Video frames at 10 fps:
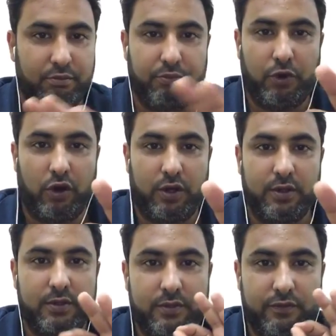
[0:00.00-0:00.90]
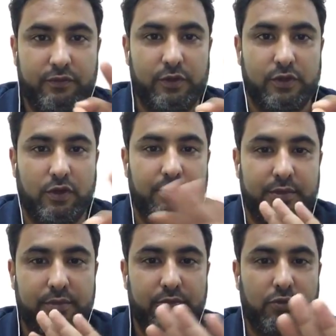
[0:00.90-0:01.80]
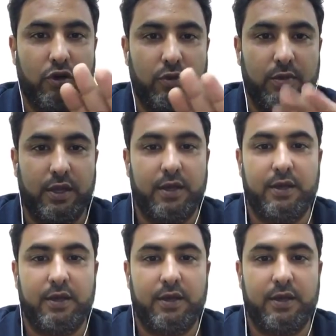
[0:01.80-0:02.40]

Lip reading: Dot, full stop, bottom line.